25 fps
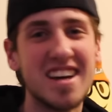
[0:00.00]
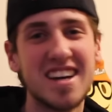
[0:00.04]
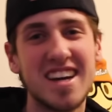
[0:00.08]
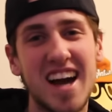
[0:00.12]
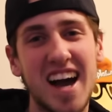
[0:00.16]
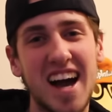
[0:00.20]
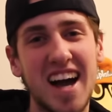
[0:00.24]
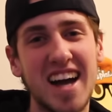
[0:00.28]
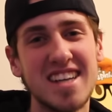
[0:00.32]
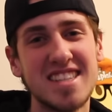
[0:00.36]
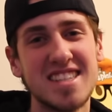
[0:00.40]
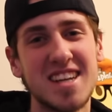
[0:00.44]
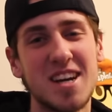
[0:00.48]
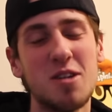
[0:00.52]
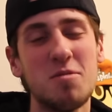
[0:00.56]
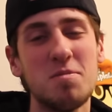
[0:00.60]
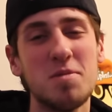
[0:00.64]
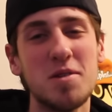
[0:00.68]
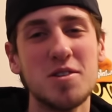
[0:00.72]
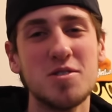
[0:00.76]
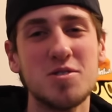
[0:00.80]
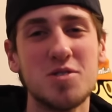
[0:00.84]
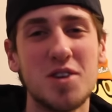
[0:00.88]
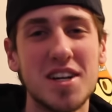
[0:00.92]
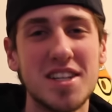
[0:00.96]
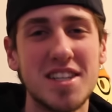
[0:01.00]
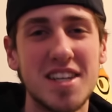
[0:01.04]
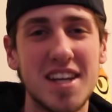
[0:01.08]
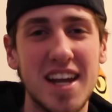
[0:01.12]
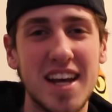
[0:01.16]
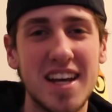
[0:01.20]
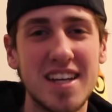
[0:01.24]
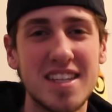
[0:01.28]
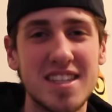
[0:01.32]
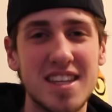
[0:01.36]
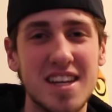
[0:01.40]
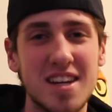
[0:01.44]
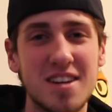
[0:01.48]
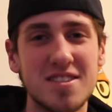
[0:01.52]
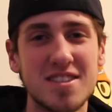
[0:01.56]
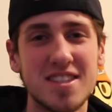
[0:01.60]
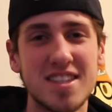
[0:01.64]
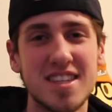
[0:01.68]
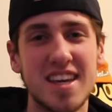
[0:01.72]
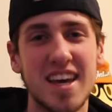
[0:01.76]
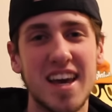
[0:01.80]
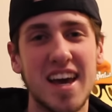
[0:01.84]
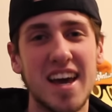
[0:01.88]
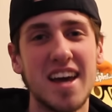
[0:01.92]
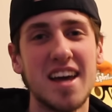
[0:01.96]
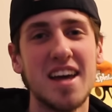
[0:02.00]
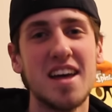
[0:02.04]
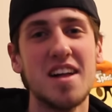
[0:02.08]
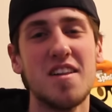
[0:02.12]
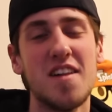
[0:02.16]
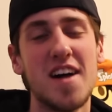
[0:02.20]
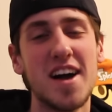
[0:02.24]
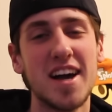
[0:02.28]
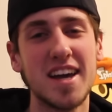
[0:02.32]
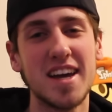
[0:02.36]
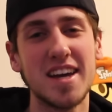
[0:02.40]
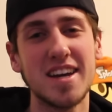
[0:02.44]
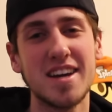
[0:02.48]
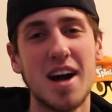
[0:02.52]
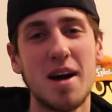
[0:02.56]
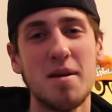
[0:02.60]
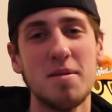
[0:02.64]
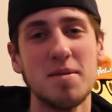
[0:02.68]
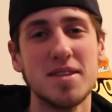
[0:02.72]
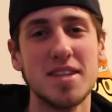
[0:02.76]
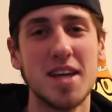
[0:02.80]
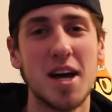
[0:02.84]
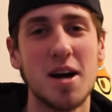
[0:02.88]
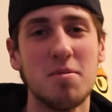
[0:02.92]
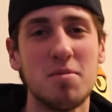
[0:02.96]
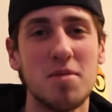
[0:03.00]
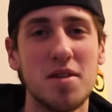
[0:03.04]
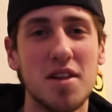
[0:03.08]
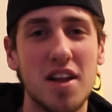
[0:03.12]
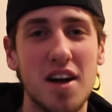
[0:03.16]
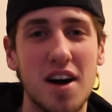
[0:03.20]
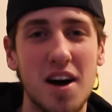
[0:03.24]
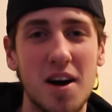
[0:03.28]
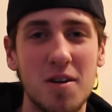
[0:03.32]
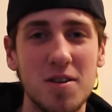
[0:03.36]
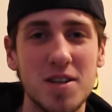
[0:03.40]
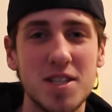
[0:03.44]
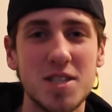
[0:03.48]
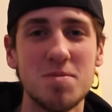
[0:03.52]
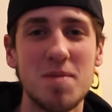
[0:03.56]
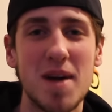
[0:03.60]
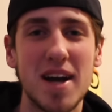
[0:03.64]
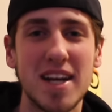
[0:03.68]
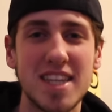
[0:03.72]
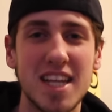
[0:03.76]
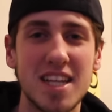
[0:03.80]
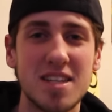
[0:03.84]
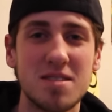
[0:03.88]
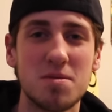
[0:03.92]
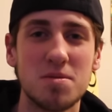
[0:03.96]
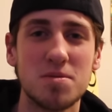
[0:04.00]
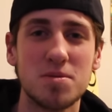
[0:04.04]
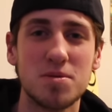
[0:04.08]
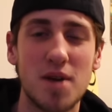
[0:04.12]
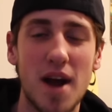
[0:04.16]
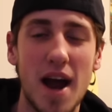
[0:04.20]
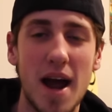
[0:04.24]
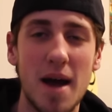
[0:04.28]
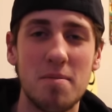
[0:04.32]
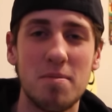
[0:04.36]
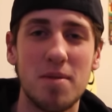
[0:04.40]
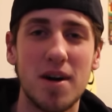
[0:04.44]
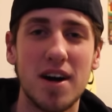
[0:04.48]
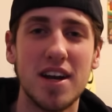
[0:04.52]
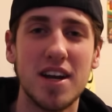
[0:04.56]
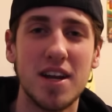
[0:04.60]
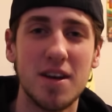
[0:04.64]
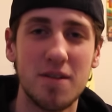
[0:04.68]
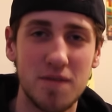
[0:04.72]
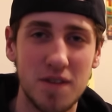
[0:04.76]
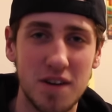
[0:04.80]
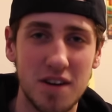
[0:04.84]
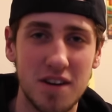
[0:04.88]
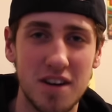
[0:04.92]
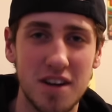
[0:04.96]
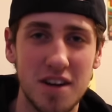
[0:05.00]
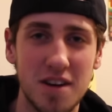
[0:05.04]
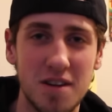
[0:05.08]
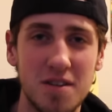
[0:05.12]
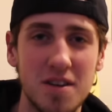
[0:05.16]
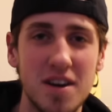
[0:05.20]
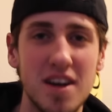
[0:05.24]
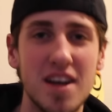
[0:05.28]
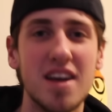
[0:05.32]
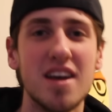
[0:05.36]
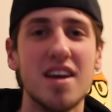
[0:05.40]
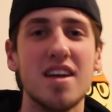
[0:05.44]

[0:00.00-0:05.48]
guys, I hope you enjoyed today's little skit. Like and comment down below. Smack that subscribe button if you're new.